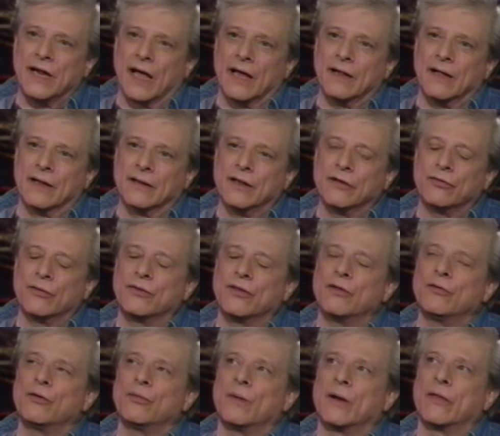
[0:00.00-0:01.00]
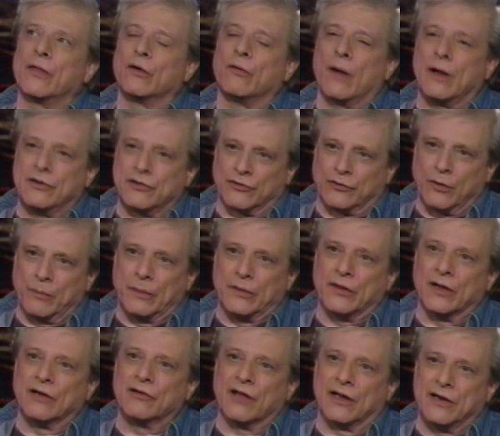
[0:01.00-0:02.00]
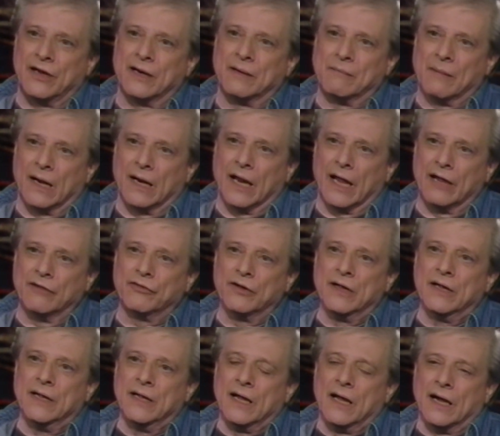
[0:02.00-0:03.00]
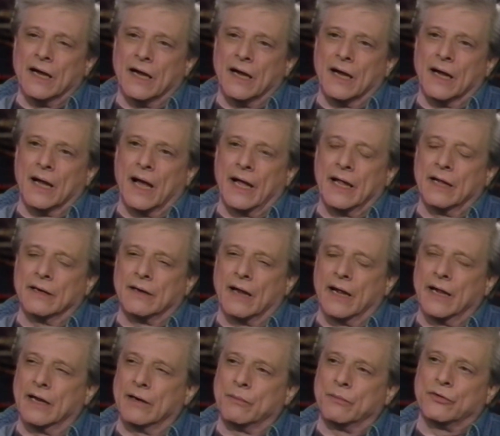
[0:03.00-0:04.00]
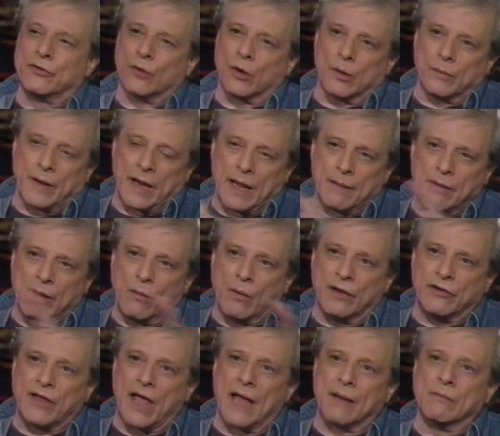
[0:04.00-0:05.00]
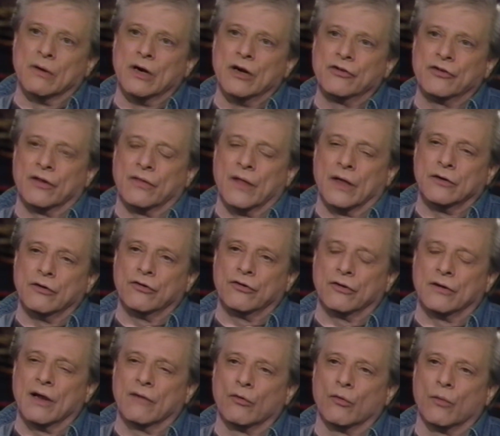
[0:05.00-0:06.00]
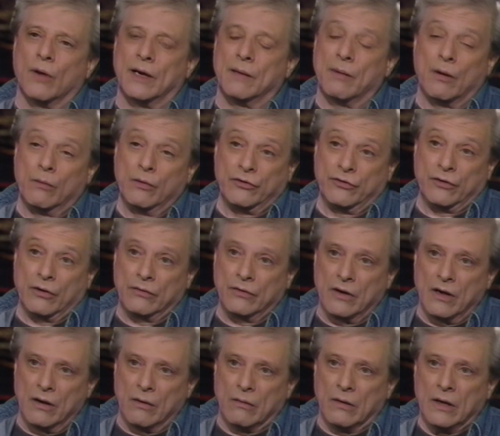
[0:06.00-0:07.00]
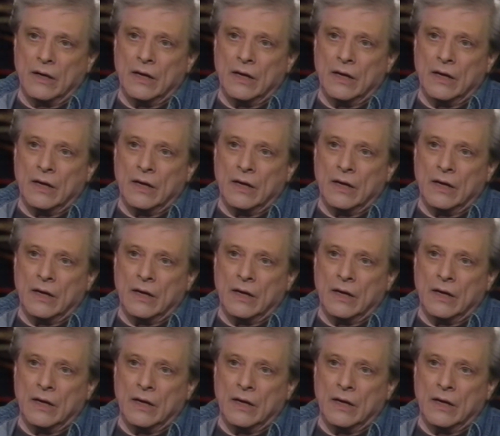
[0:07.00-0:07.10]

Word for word: I, uh, this was, this was one of the great stupid things I did in my life. Uh, I had, I had absorbed Hemingway's admonition that you should never write about what you don't know.